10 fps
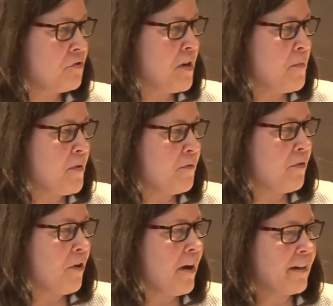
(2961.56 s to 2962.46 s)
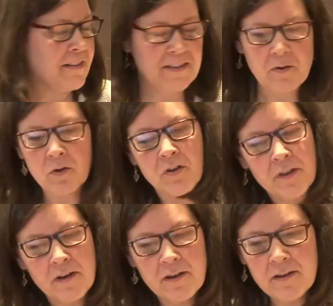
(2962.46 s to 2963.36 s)
stream of thought, because
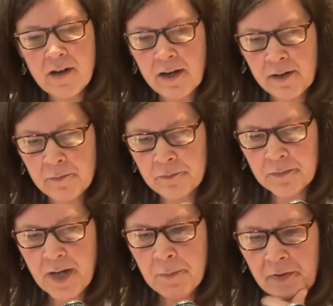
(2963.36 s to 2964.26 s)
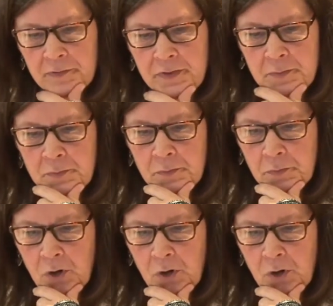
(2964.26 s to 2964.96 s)
a couple of them